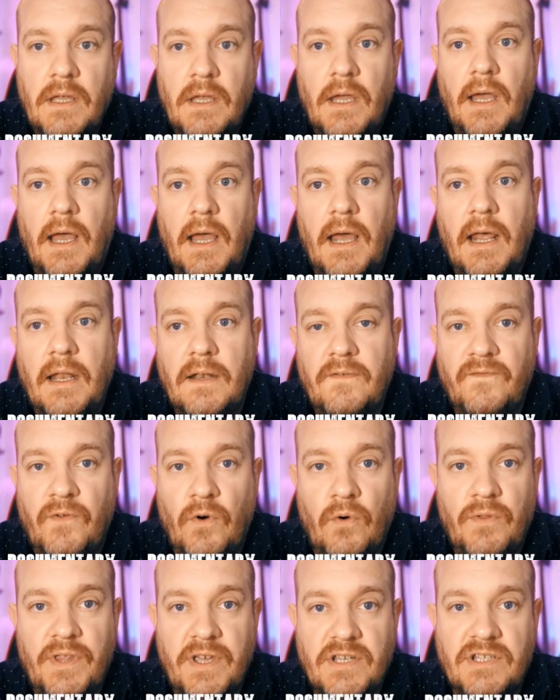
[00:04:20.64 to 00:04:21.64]
and
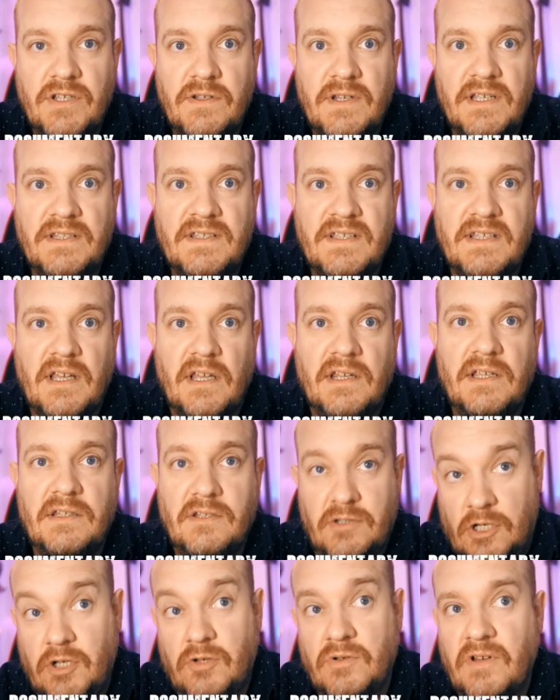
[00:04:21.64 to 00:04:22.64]
for this you need to study
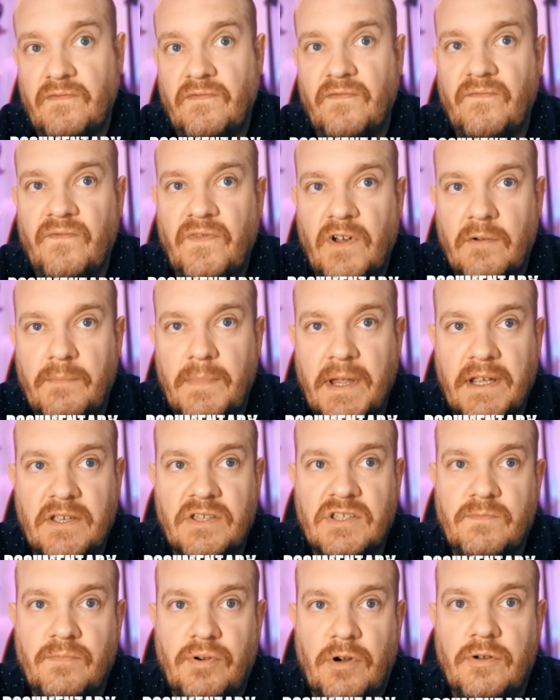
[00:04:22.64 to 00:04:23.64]
2 different
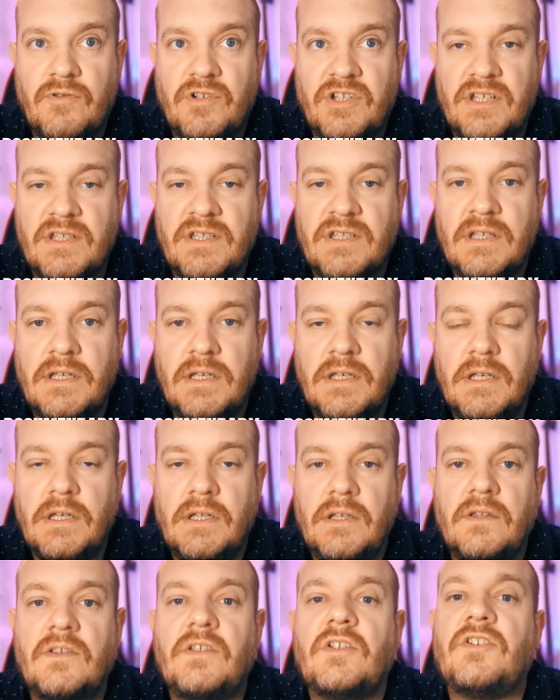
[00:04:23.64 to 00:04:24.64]
filmmakers' approaches
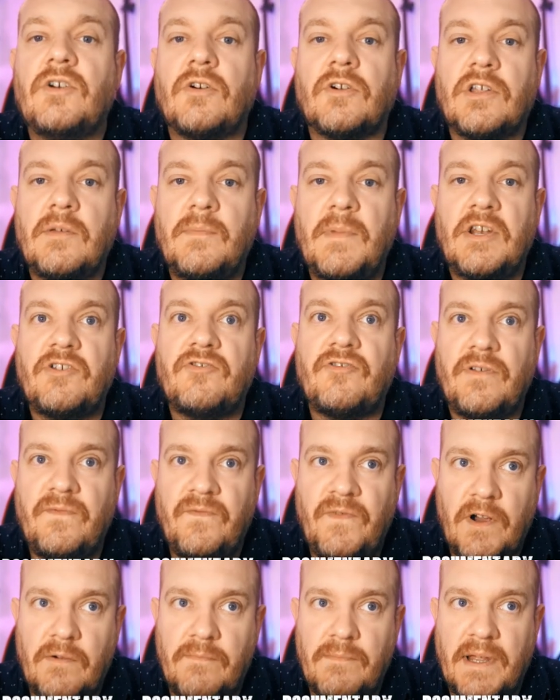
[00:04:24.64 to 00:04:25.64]
to documentary
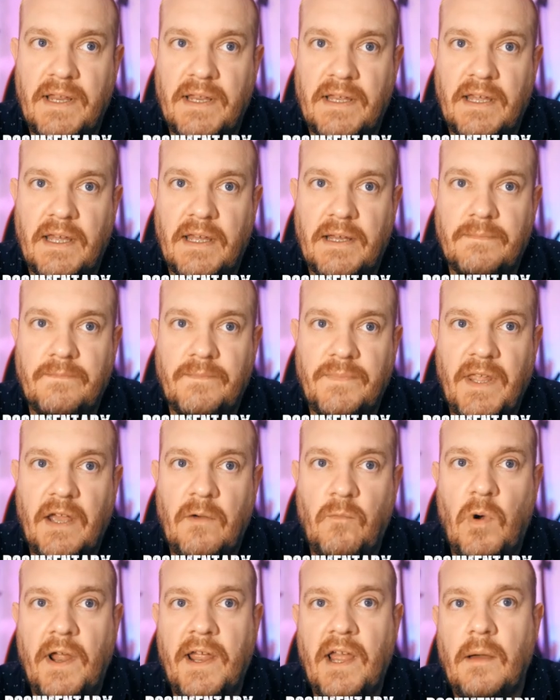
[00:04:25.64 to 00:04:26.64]
filmmaking
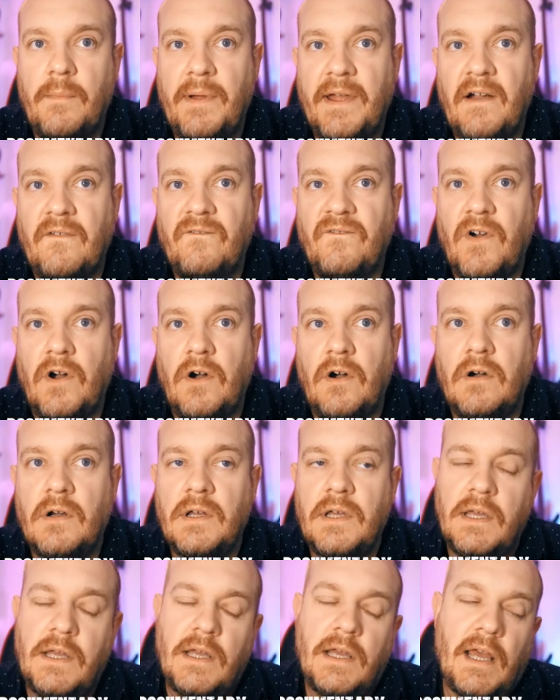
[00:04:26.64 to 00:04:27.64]
and weigh up how far
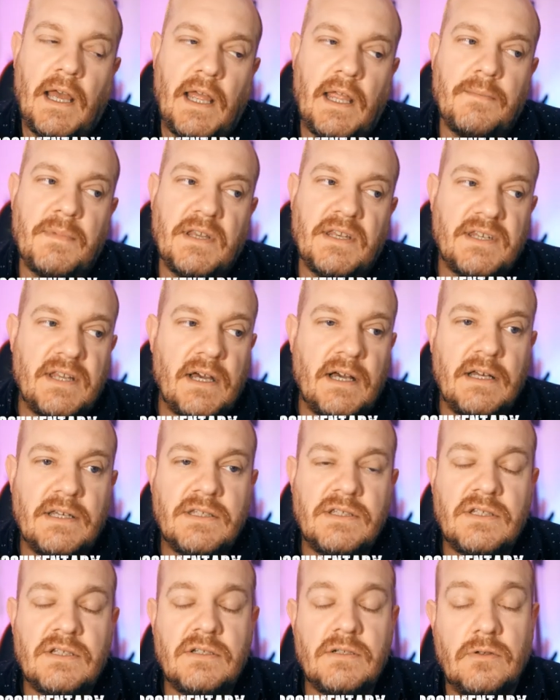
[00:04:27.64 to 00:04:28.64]
Amy
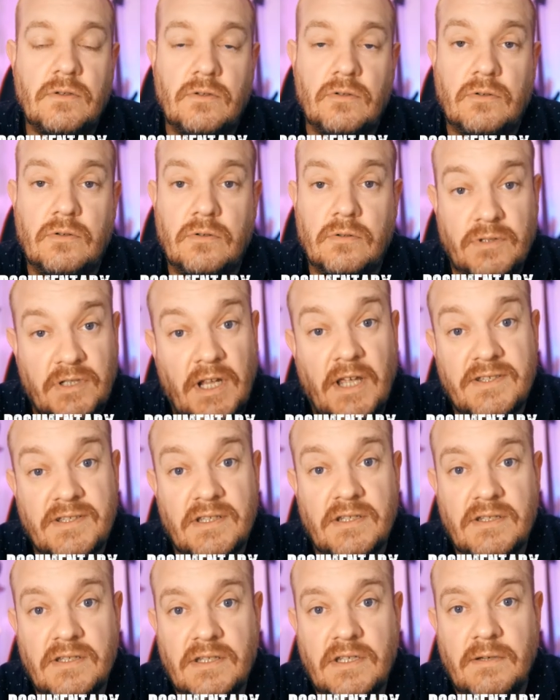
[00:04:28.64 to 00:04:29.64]
does or
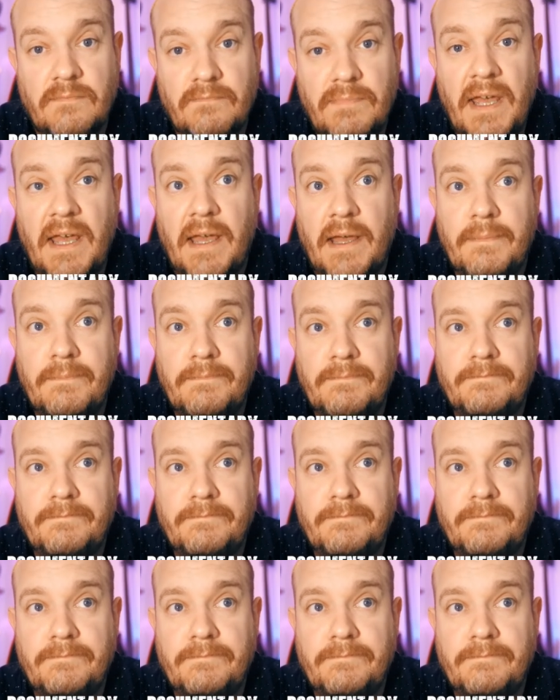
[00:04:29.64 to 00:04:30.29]
doesn't compare.